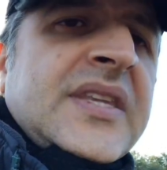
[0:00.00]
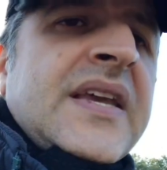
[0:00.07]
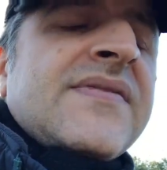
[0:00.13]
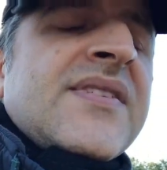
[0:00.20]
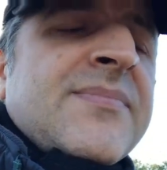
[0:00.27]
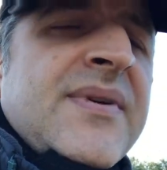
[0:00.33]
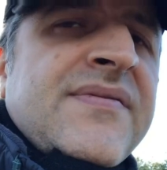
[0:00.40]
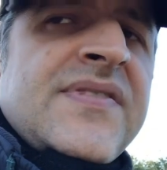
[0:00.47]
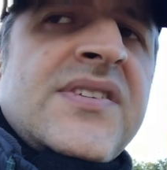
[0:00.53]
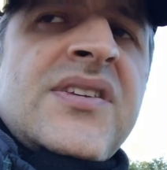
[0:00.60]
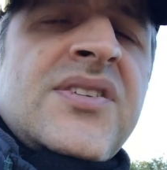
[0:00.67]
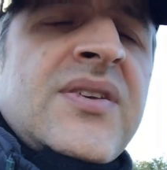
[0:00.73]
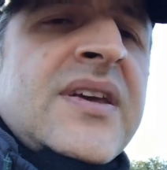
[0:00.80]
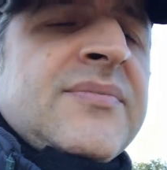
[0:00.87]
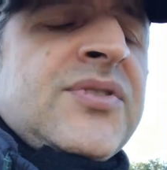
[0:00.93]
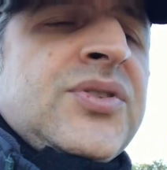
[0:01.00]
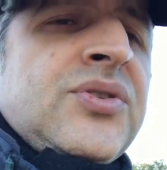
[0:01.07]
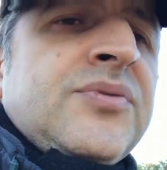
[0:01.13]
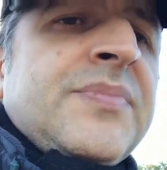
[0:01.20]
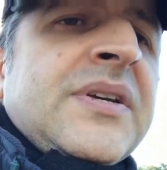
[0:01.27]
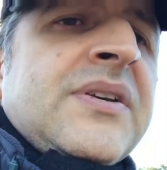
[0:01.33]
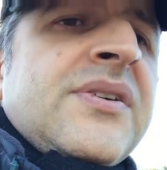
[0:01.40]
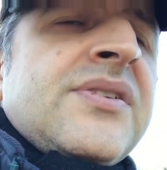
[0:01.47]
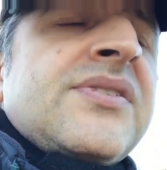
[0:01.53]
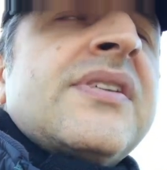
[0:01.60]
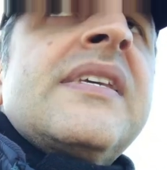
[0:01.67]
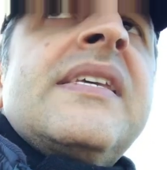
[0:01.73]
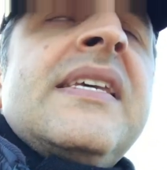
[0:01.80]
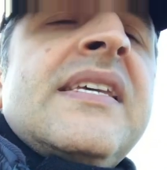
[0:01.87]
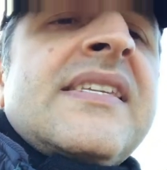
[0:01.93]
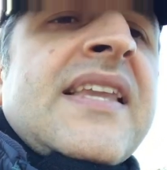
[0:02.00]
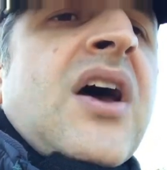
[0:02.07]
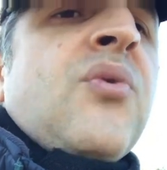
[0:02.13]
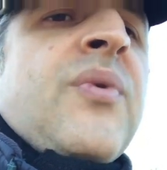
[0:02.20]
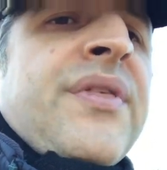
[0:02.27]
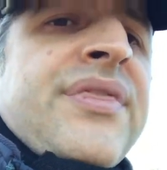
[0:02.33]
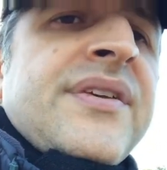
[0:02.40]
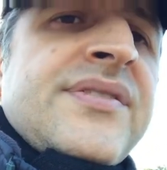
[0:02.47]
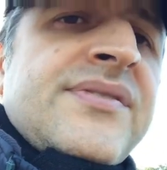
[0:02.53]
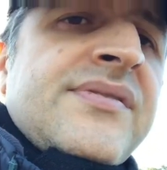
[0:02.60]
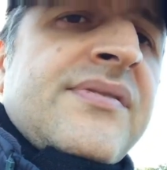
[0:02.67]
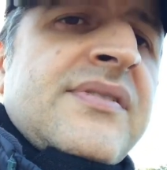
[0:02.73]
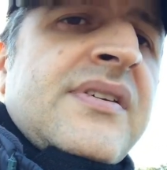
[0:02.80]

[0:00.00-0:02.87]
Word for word: Give some emphasis to him too, because he's now with us.